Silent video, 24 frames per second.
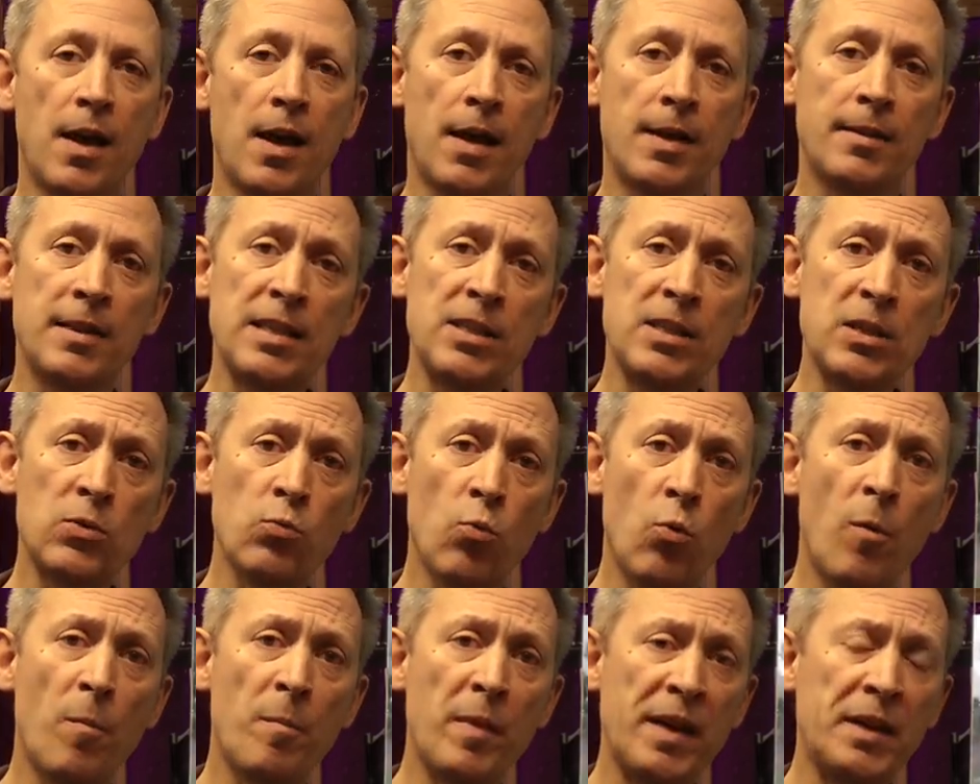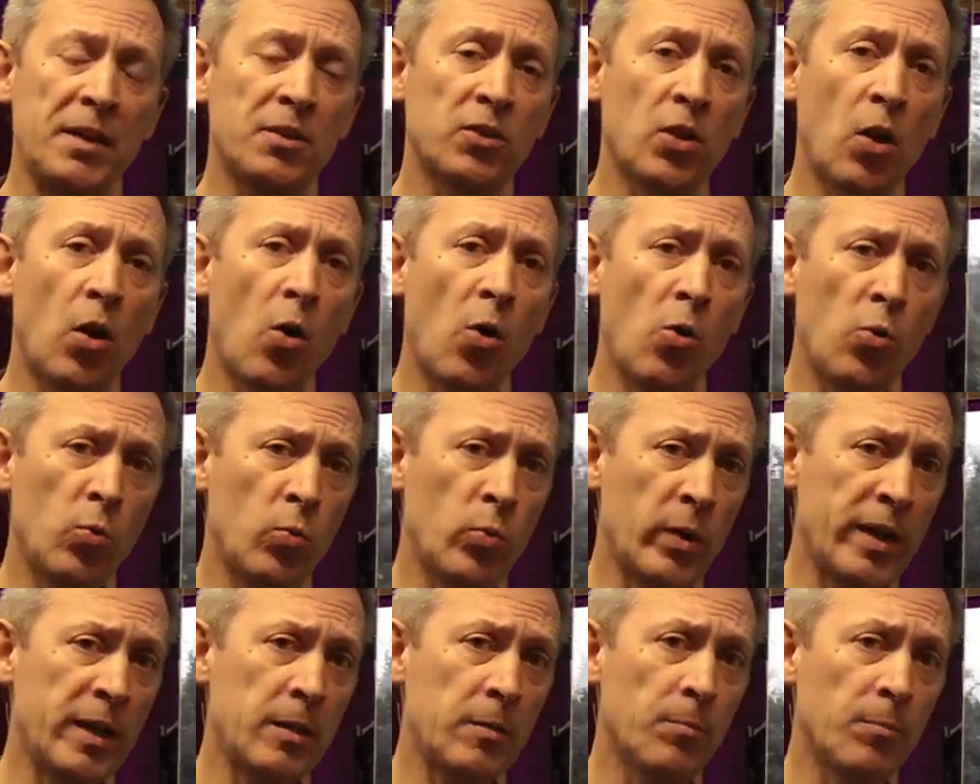And this is what makes the
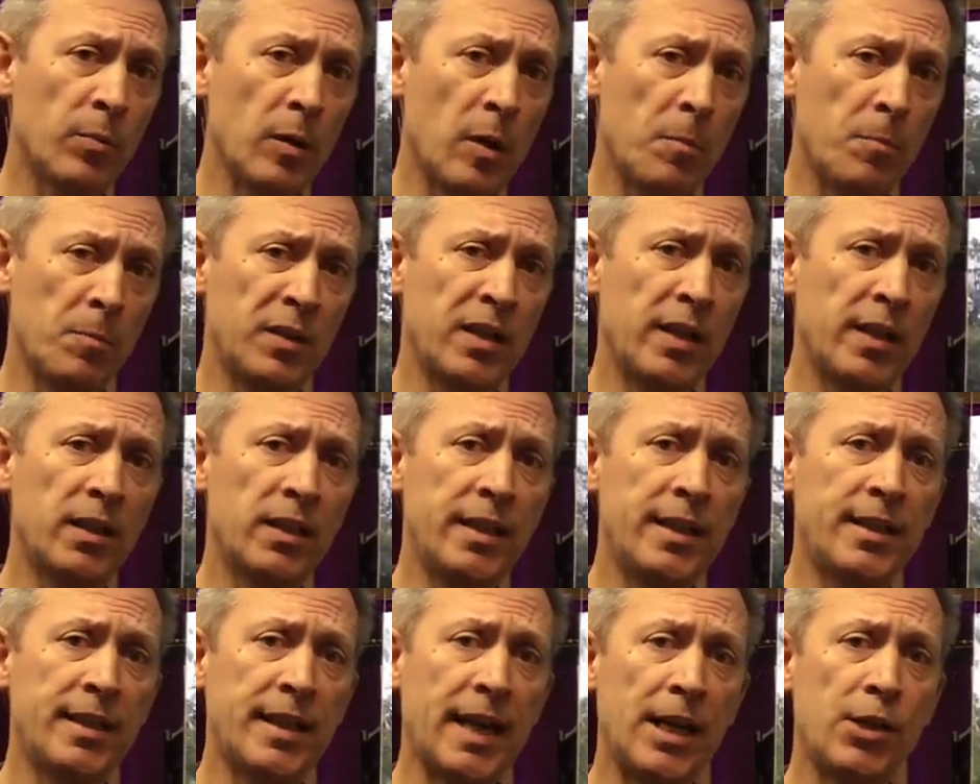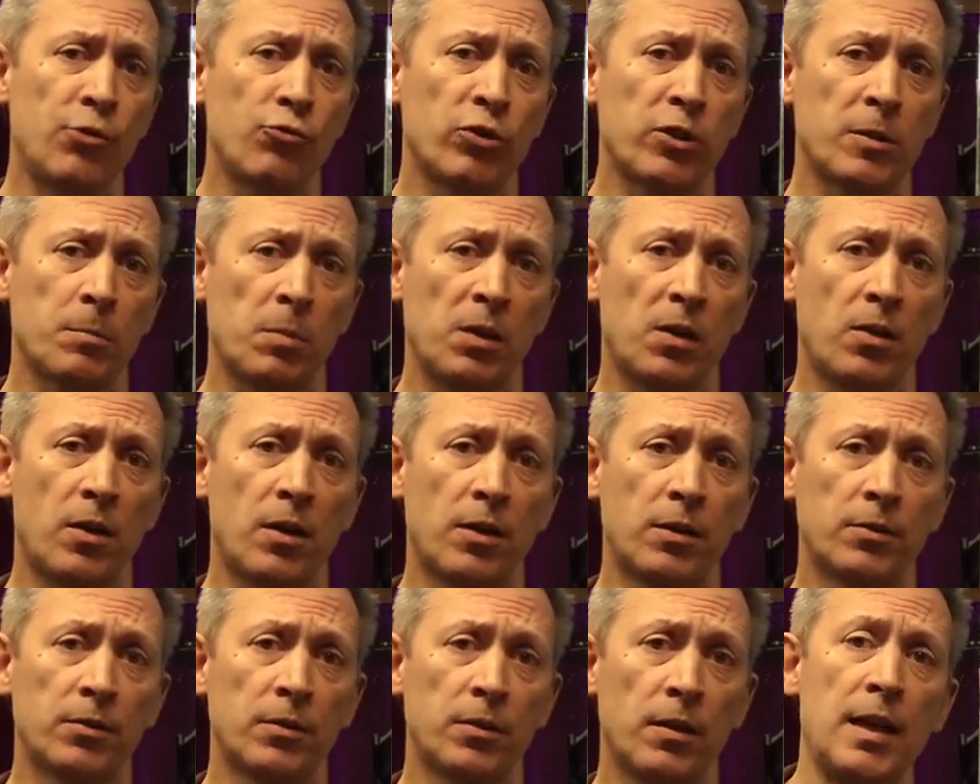hogweed a particularly dangerous
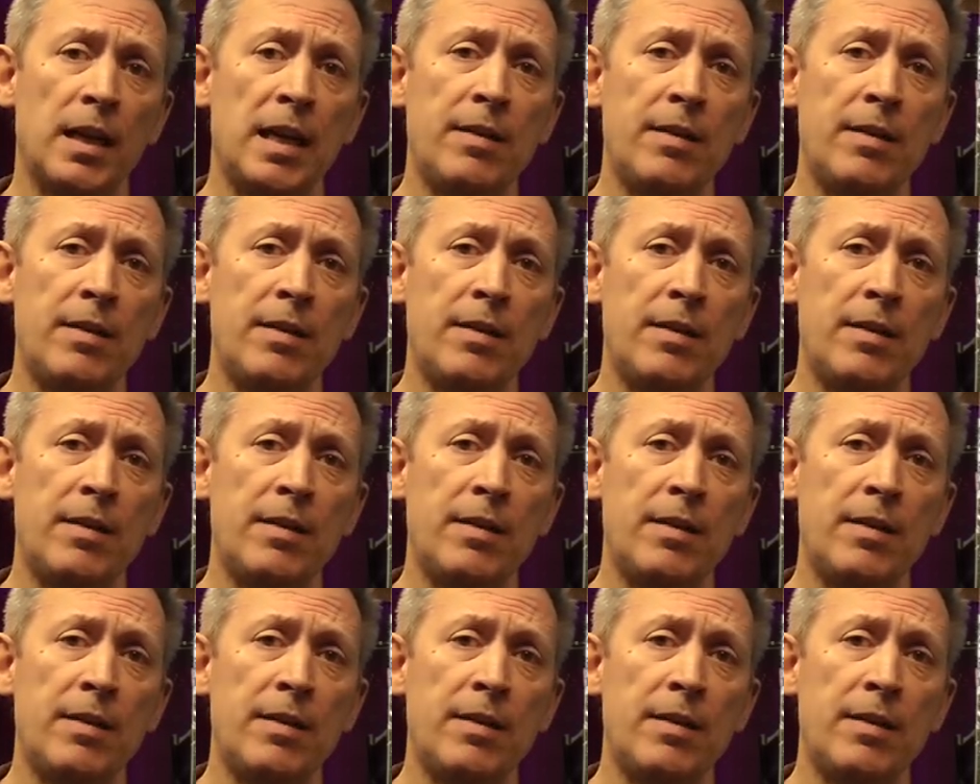plant.